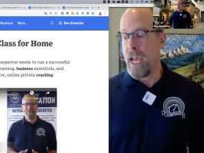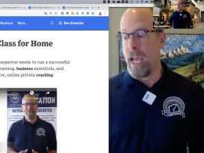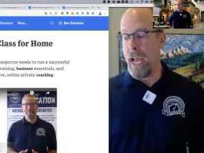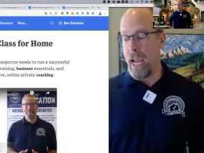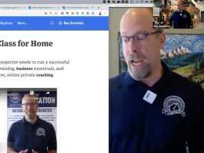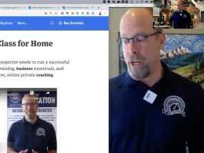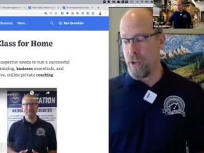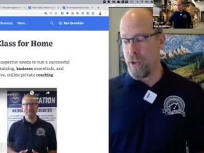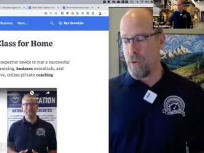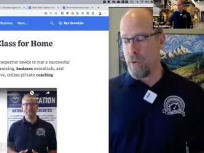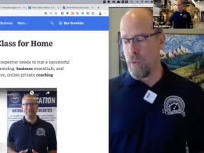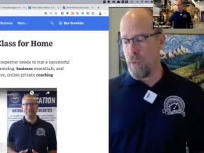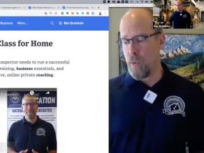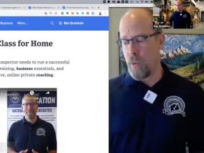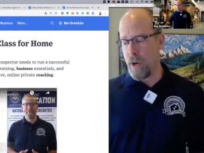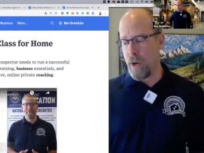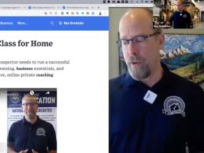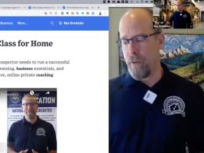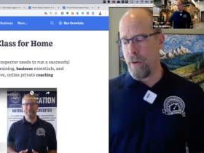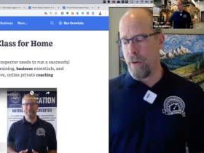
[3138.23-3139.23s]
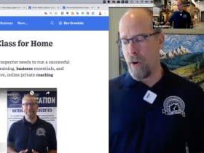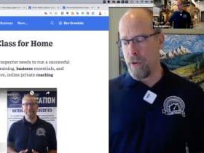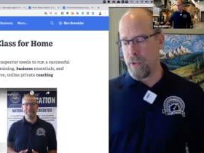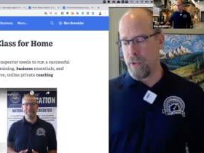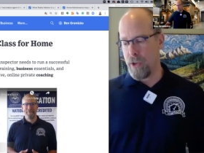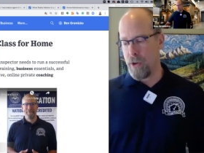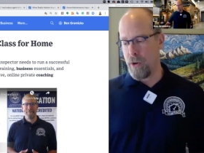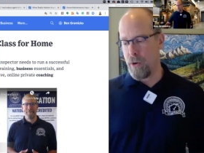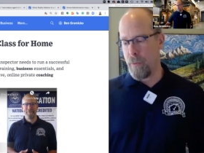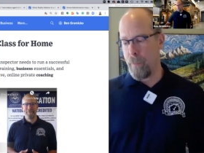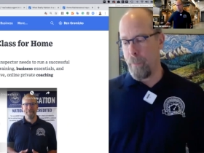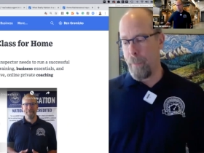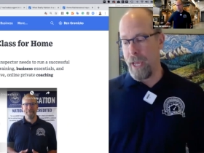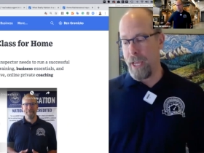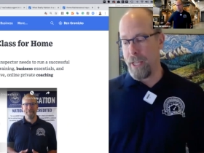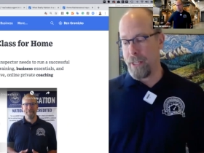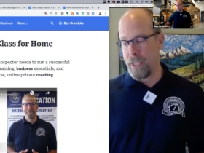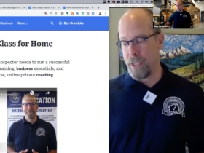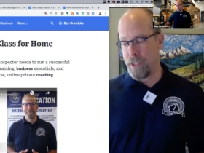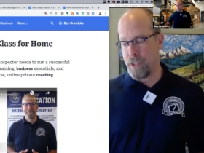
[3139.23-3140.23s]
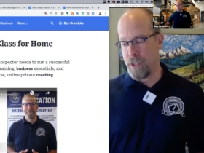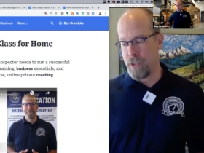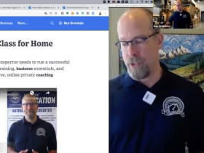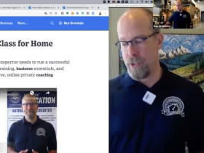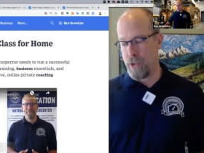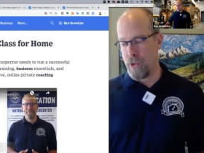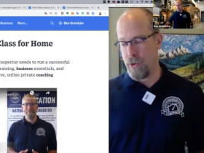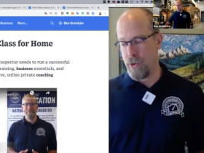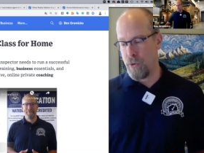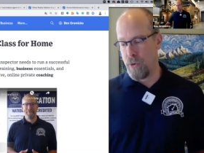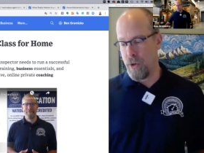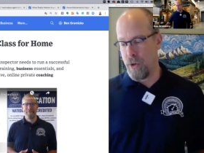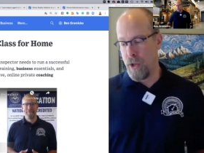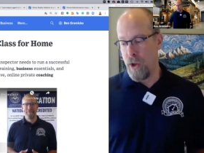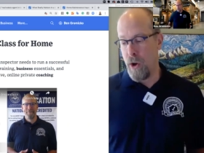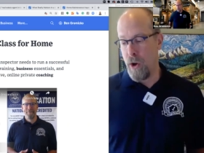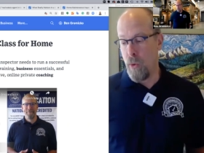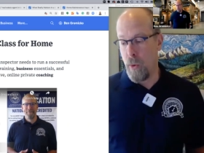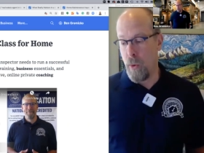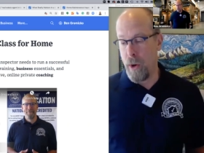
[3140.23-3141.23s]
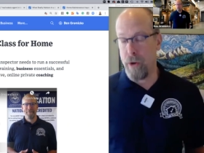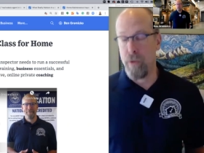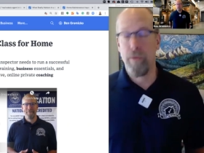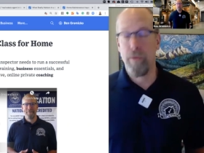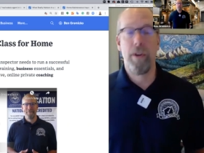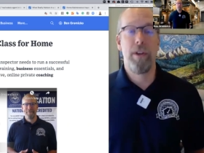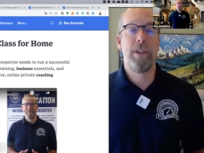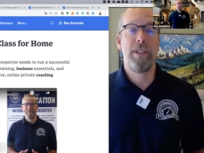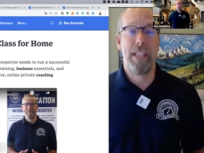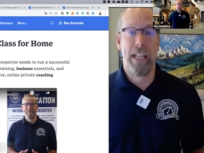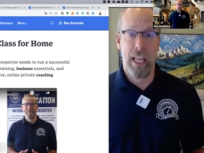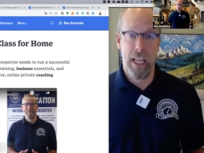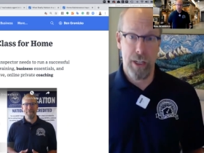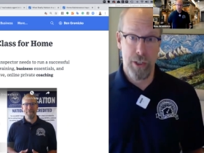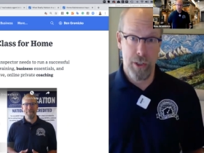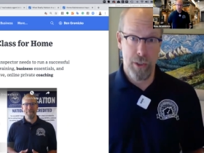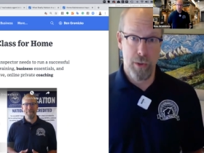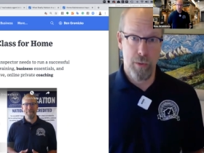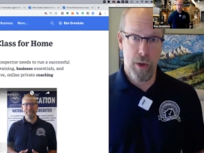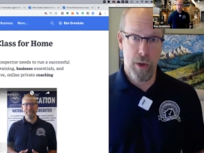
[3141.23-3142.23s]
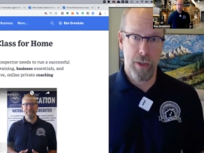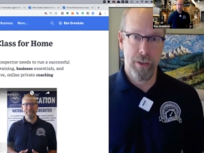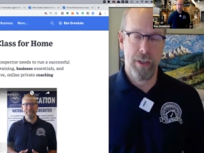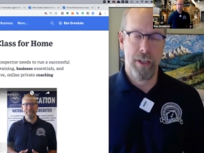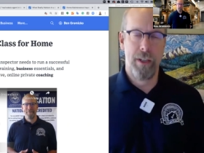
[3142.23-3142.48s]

And you want to also pay attention to what real estate agents want.